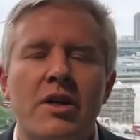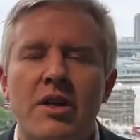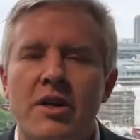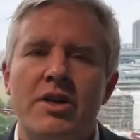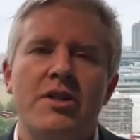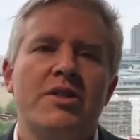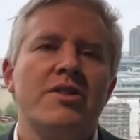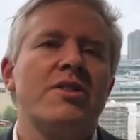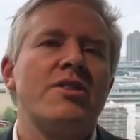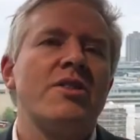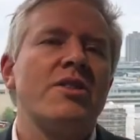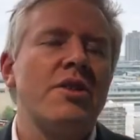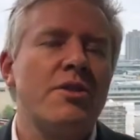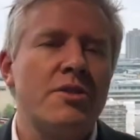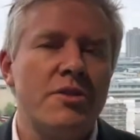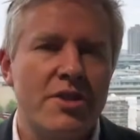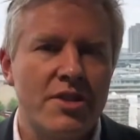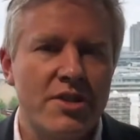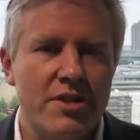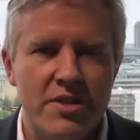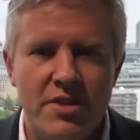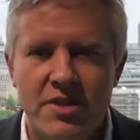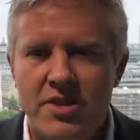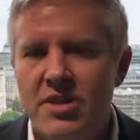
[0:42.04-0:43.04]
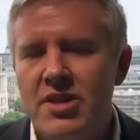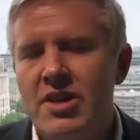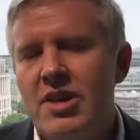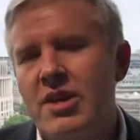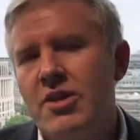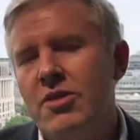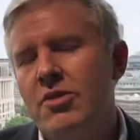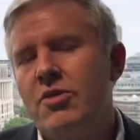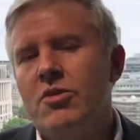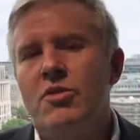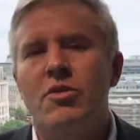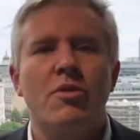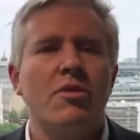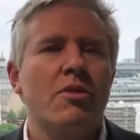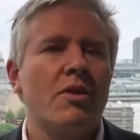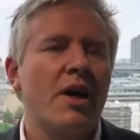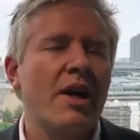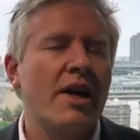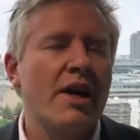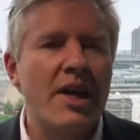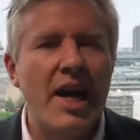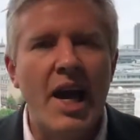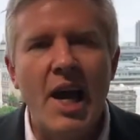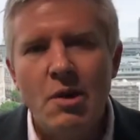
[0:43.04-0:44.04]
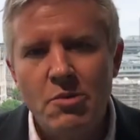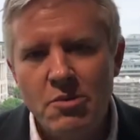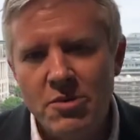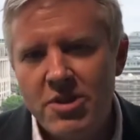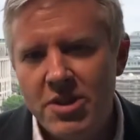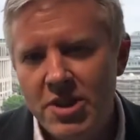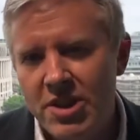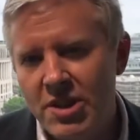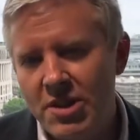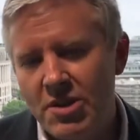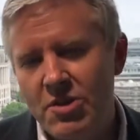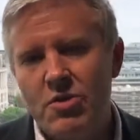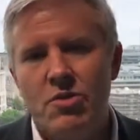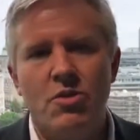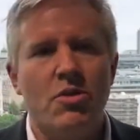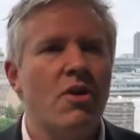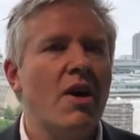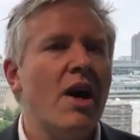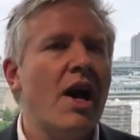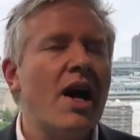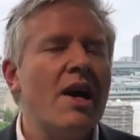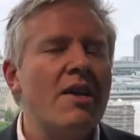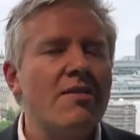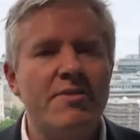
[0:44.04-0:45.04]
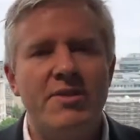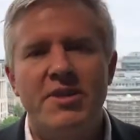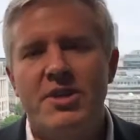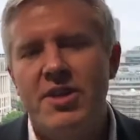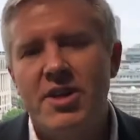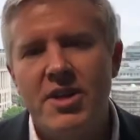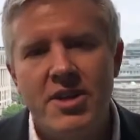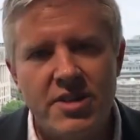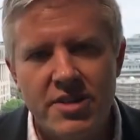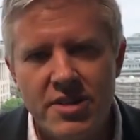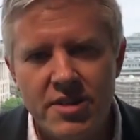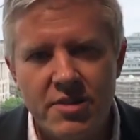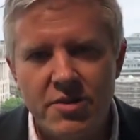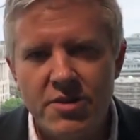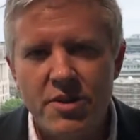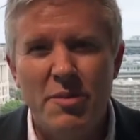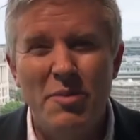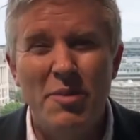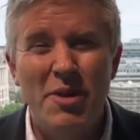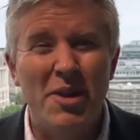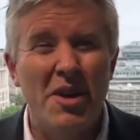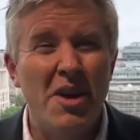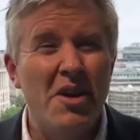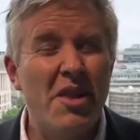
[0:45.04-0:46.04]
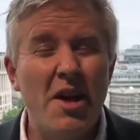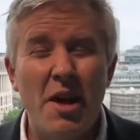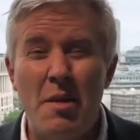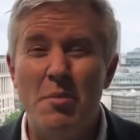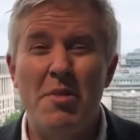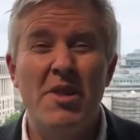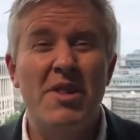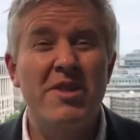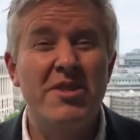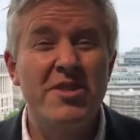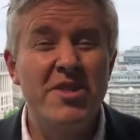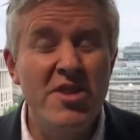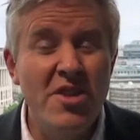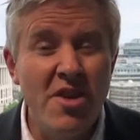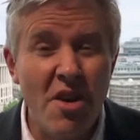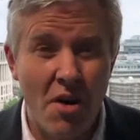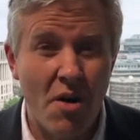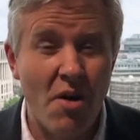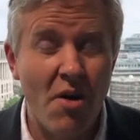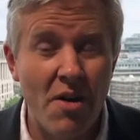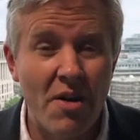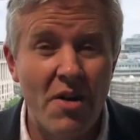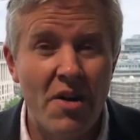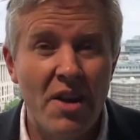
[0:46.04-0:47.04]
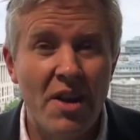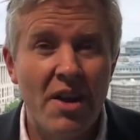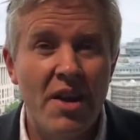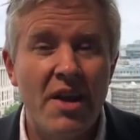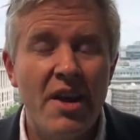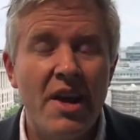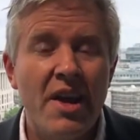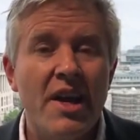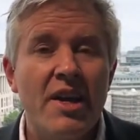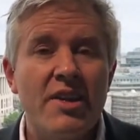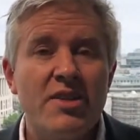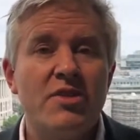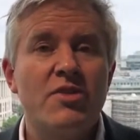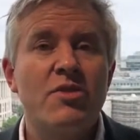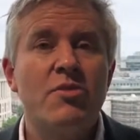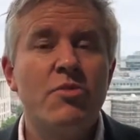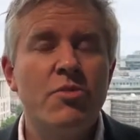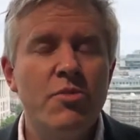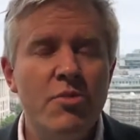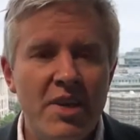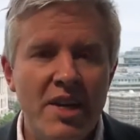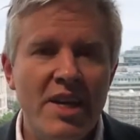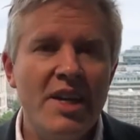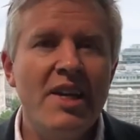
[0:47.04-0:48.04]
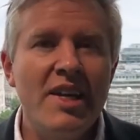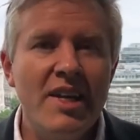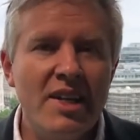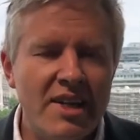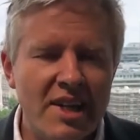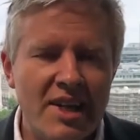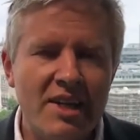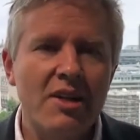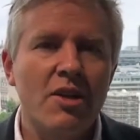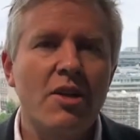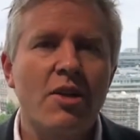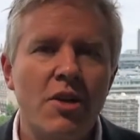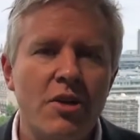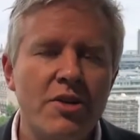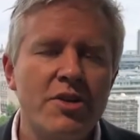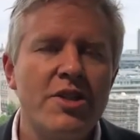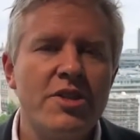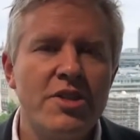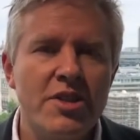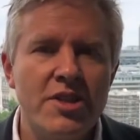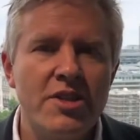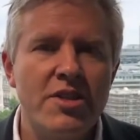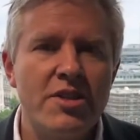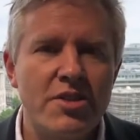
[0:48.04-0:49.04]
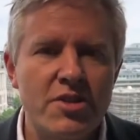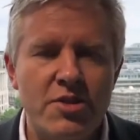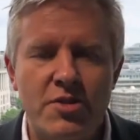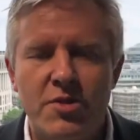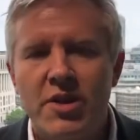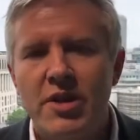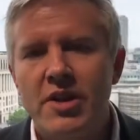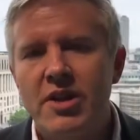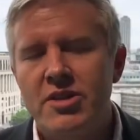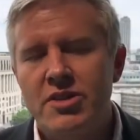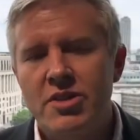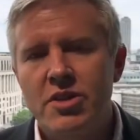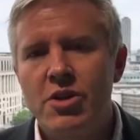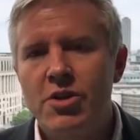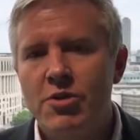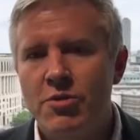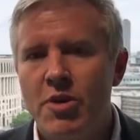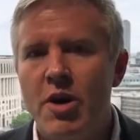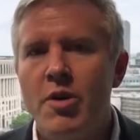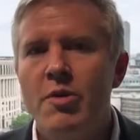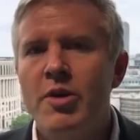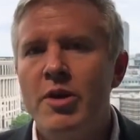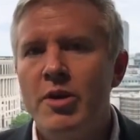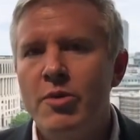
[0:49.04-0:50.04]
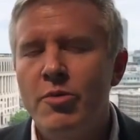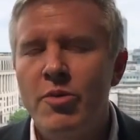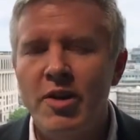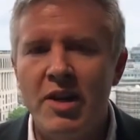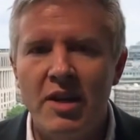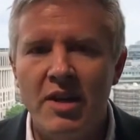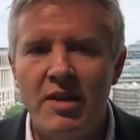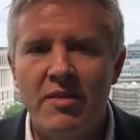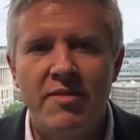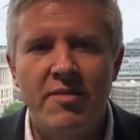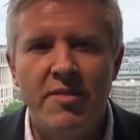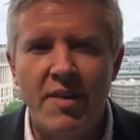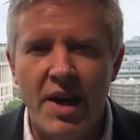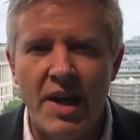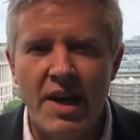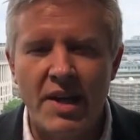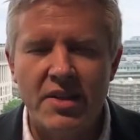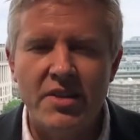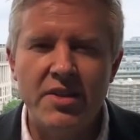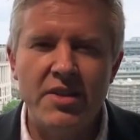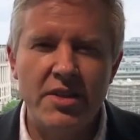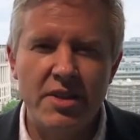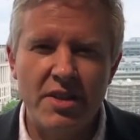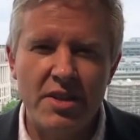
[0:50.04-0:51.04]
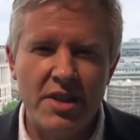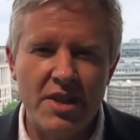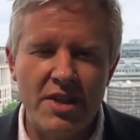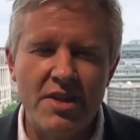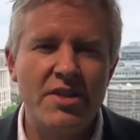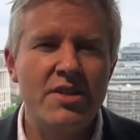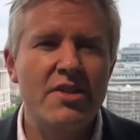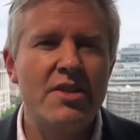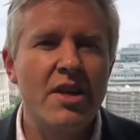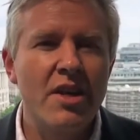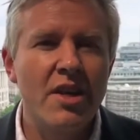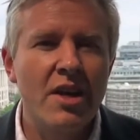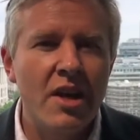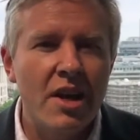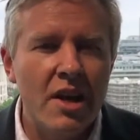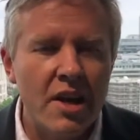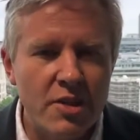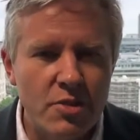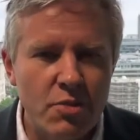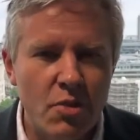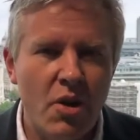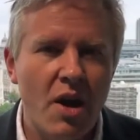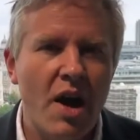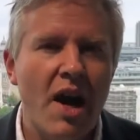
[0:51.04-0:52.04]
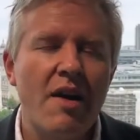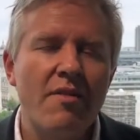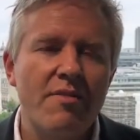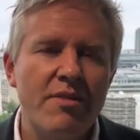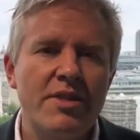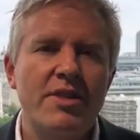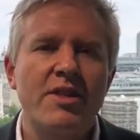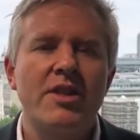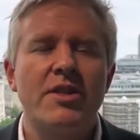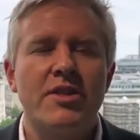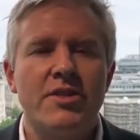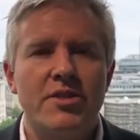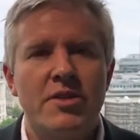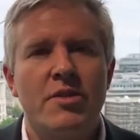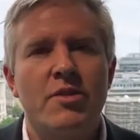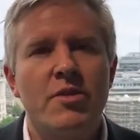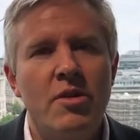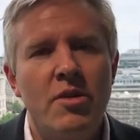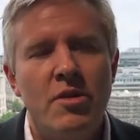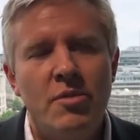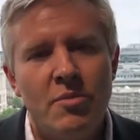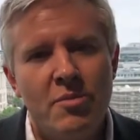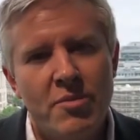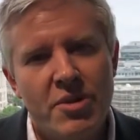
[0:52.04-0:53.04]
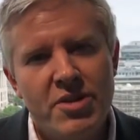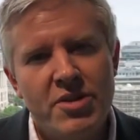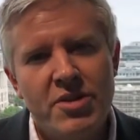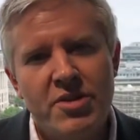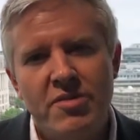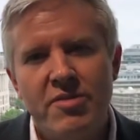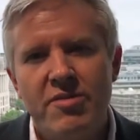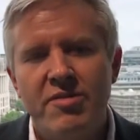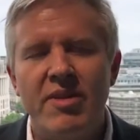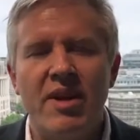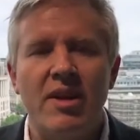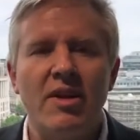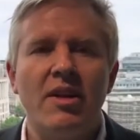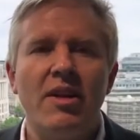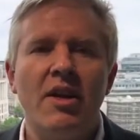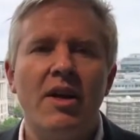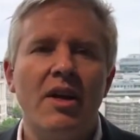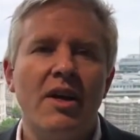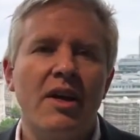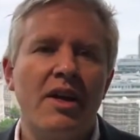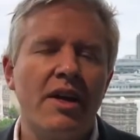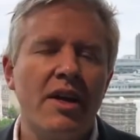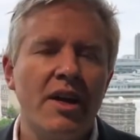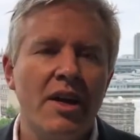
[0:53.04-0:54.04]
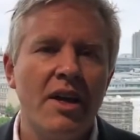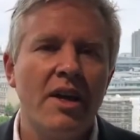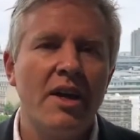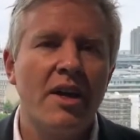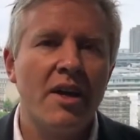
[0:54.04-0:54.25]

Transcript: consultancy or accounting or advertising or something like that, but there's not. It's a really little cottage industry and it's growing really fast. This is what advertising must have felt like